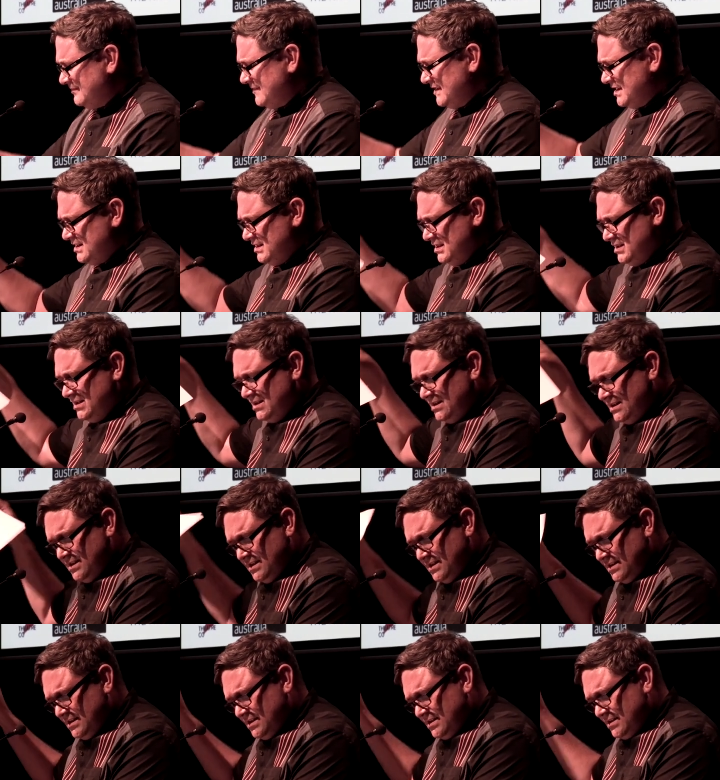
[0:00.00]

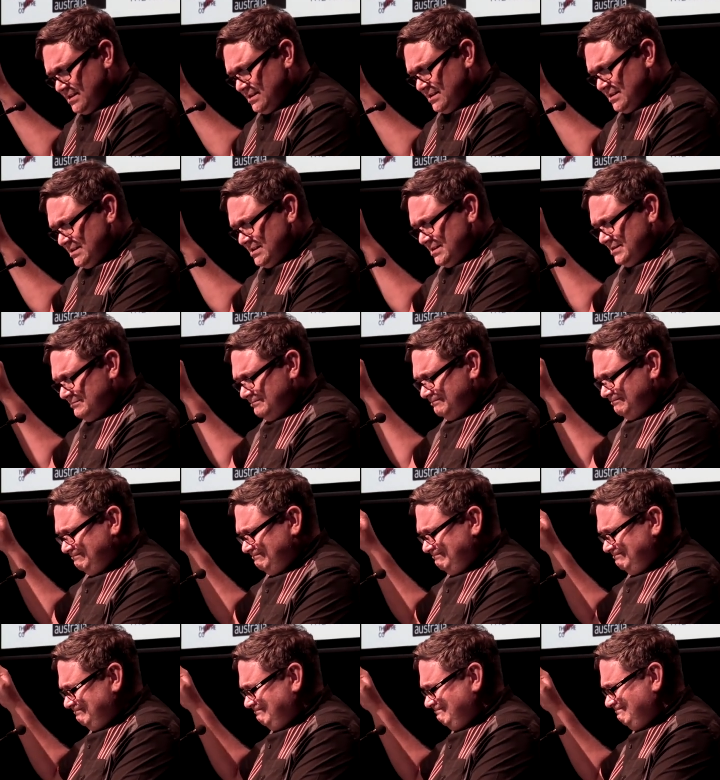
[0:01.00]

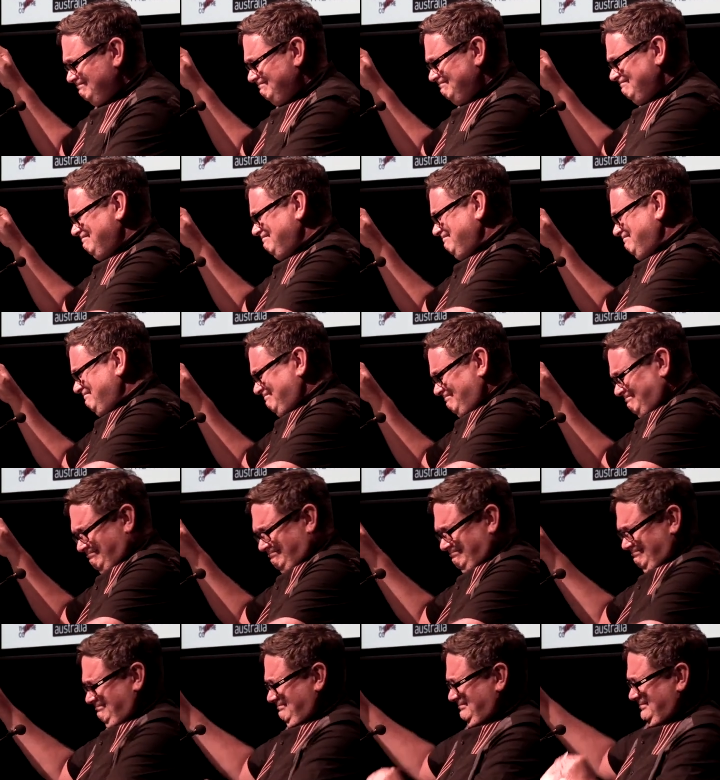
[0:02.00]

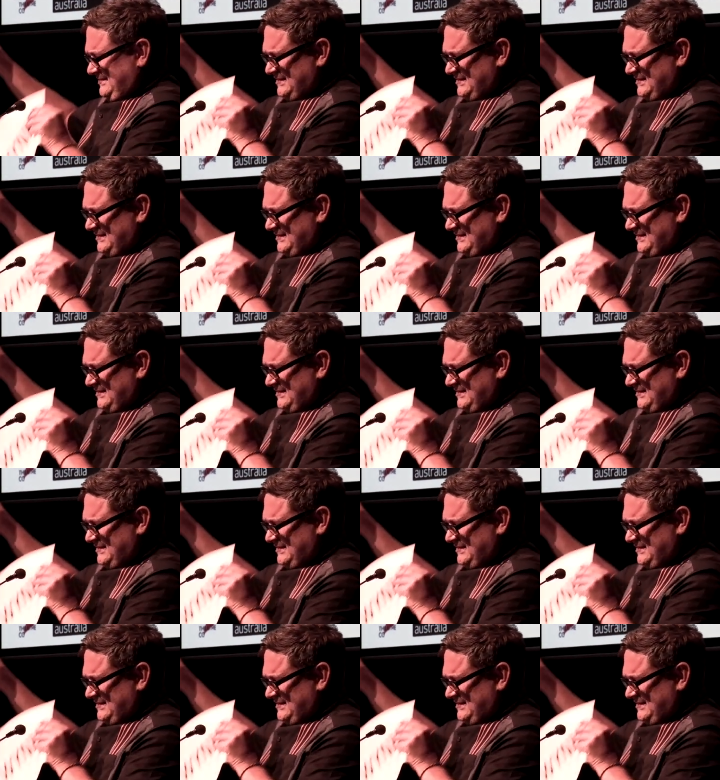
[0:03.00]
(silence)